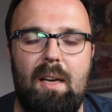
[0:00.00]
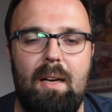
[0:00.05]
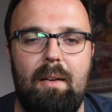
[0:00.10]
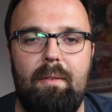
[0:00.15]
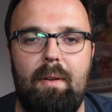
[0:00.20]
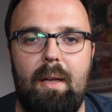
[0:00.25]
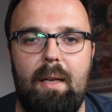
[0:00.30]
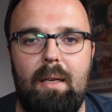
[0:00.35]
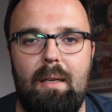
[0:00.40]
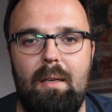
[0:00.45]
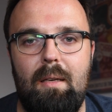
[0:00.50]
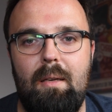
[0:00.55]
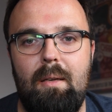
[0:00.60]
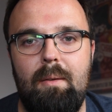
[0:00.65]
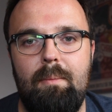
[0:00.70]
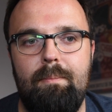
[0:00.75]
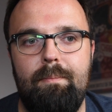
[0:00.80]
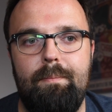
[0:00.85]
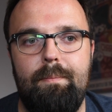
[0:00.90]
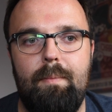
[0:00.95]
kind of like
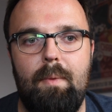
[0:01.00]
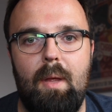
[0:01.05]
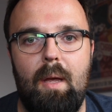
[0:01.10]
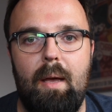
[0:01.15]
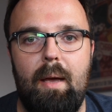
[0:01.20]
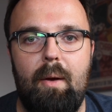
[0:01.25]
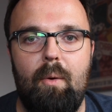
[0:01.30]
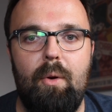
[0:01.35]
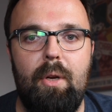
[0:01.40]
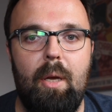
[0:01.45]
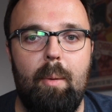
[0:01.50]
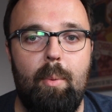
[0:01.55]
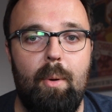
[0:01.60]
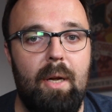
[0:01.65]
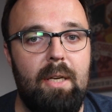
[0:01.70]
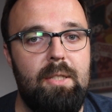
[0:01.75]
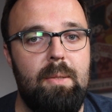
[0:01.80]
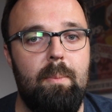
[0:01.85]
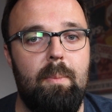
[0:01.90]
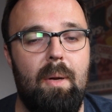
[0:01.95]
audio
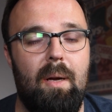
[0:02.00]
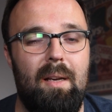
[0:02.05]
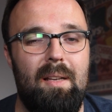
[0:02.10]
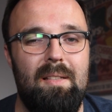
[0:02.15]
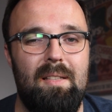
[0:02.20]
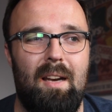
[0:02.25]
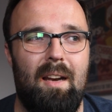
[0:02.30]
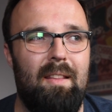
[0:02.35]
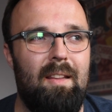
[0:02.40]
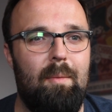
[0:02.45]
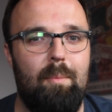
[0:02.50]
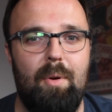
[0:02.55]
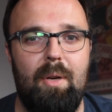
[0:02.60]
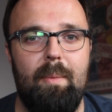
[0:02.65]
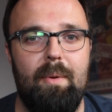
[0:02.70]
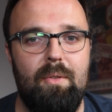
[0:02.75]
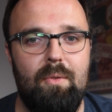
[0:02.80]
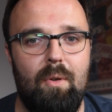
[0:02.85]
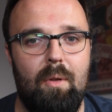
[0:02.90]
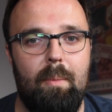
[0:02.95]
production plugins, and I think pretty
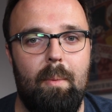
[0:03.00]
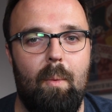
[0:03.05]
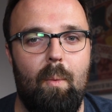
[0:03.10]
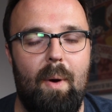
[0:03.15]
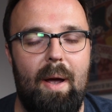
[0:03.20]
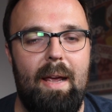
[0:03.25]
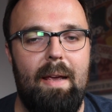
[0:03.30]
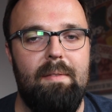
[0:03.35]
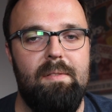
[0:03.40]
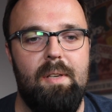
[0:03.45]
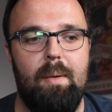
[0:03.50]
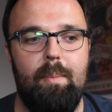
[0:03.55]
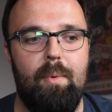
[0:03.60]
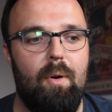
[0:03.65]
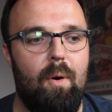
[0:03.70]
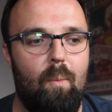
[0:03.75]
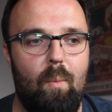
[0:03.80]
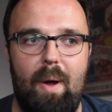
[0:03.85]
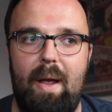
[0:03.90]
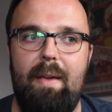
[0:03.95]
much all of them are Waves. I
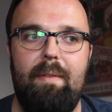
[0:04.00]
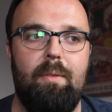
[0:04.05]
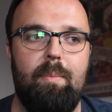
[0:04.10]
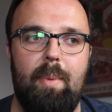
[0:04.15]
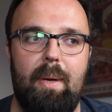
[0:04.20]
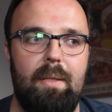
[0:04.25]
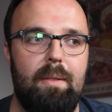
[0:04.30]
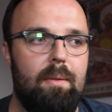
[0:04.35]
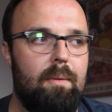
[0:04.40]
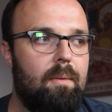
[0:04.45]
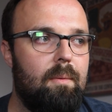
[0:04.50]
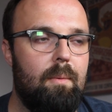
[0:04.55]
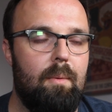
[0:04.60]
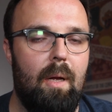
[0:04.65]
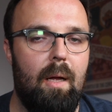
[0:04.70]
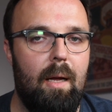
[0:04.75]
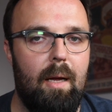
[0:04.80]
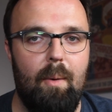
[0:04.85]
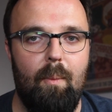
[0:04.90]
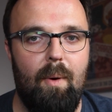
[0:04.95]
bought a Waves bundle
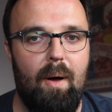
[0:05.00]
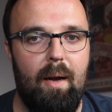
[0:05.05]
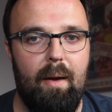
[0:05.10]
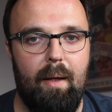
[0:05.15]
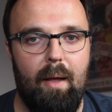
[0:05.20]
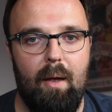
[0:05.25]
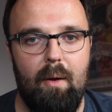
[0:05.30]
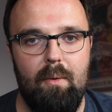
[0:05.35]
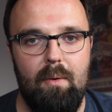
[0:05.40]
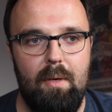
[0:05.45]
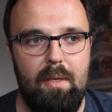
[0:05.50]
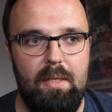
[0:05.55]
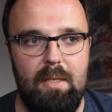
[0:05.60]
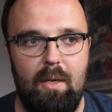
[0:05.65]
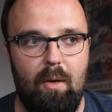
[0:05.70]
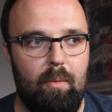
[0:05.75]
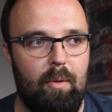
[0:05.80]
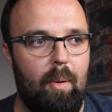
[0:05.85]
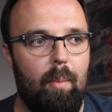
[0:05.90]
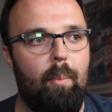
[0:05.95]
a while ago, and it's
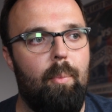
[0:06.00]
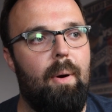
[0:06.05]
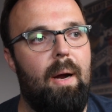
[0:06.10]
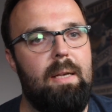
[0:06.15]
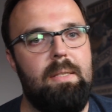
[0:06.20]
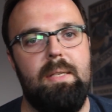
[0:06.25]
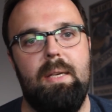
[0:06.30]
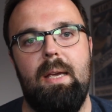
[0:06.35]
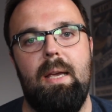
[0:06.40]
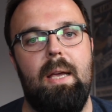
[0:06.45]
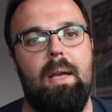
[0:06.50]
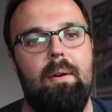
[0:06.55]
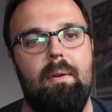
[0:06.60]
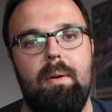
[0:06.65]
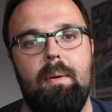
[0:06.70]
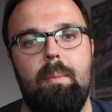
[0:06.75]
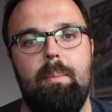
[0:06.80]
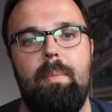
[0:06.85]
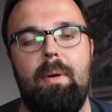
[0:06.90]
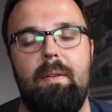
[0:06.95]
the odd compressor here
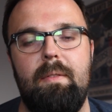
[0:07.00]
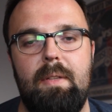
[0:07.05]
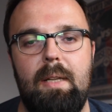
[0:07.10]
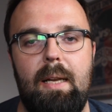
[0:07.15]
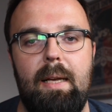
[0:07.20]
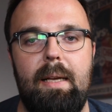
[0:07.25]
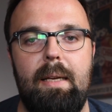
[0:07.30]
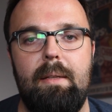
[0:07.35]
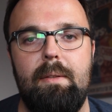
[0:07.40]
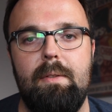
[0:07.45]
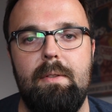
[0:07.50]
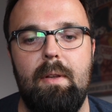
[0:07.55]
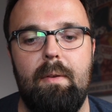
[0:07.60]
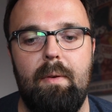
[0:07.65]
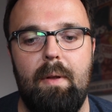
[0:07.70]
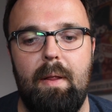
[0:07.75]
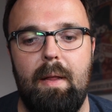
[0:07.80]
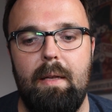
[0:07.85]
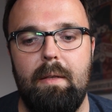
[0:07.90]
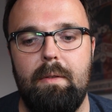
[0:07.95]
and a bit of delay and
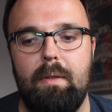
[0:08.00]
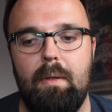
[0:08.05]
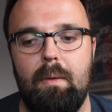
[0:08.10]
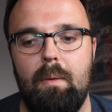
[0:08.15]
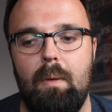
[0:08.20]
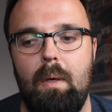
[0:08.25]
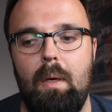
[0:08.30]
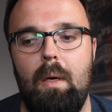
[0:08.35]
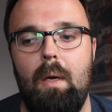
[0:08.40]
stuff like that. So